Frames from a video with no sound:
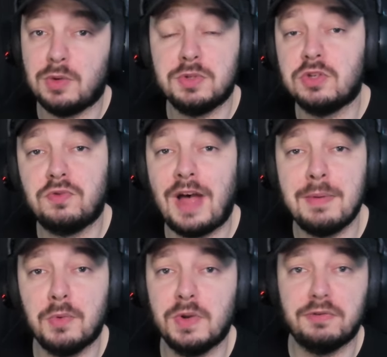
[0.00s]
I was just
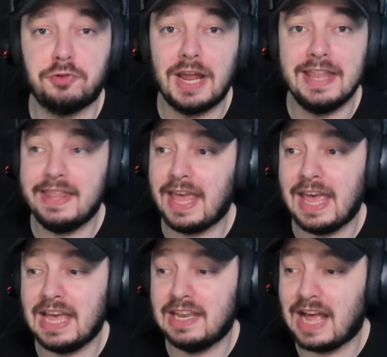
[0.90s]
vibing with a friend
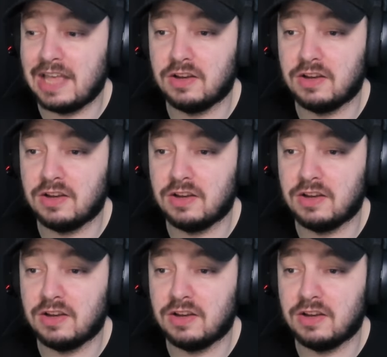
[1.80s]
and I